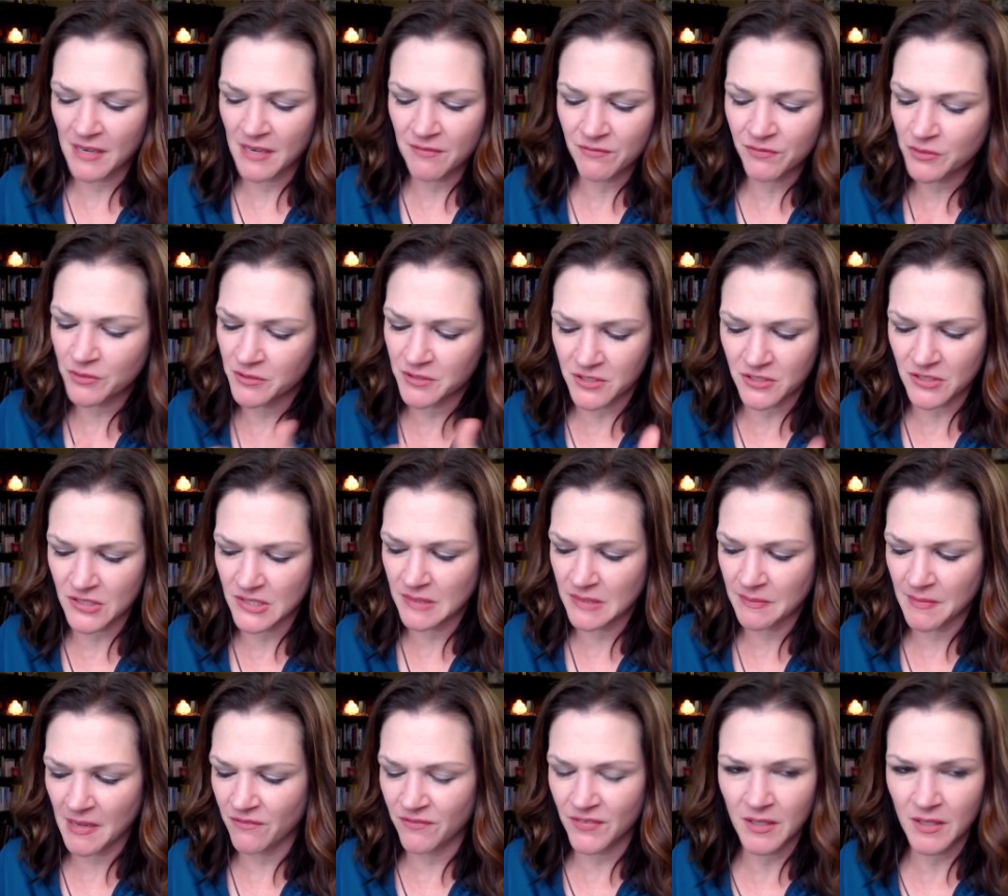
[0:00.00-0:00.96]
influencers in
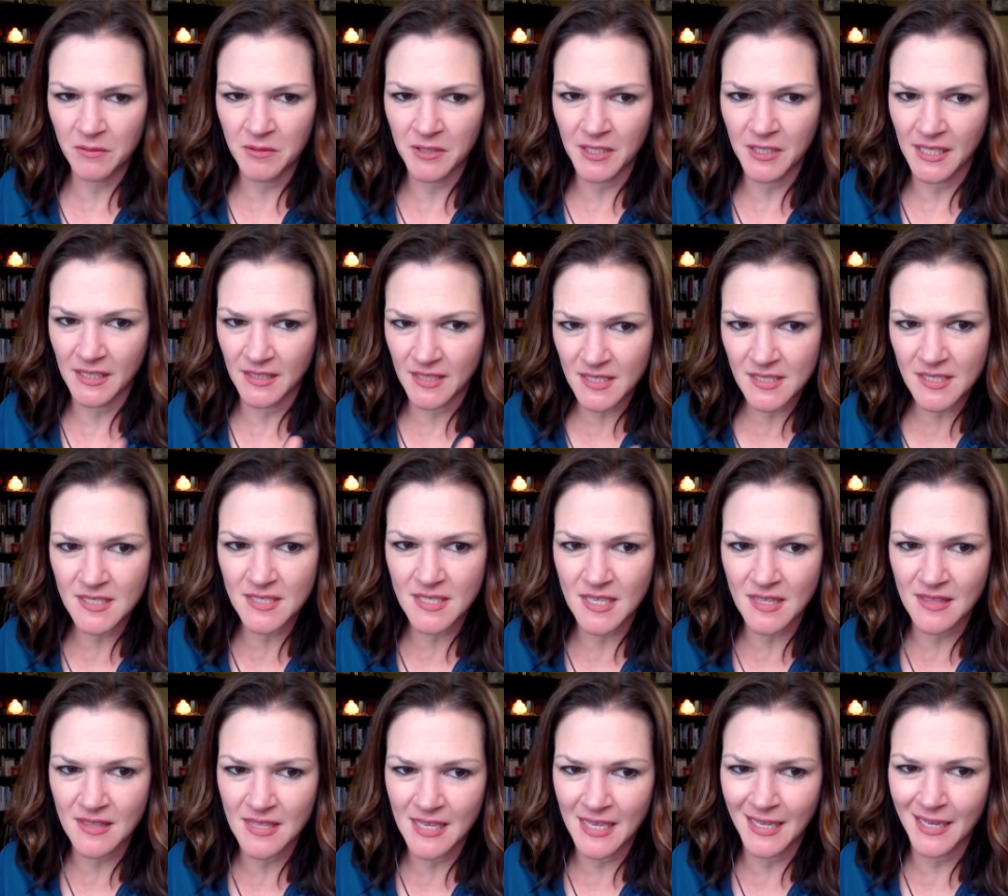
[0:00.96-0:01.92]
my field were like, this is a
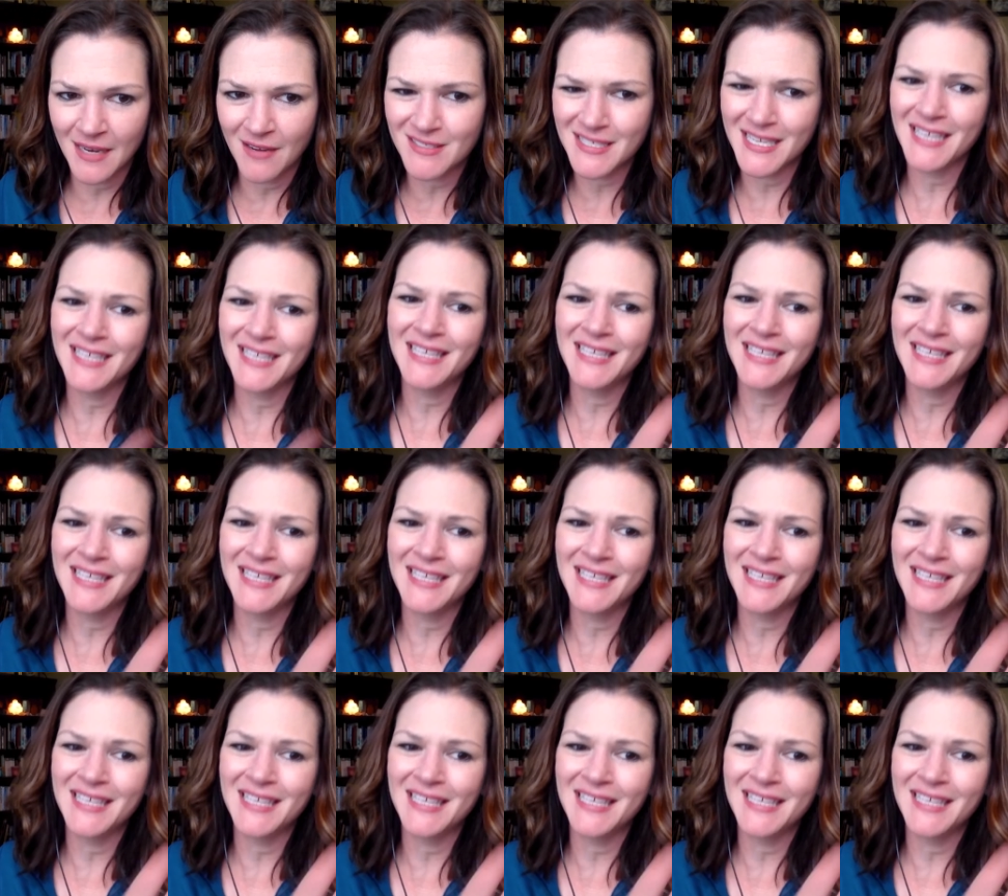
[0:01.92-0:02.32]
thing. And I was like,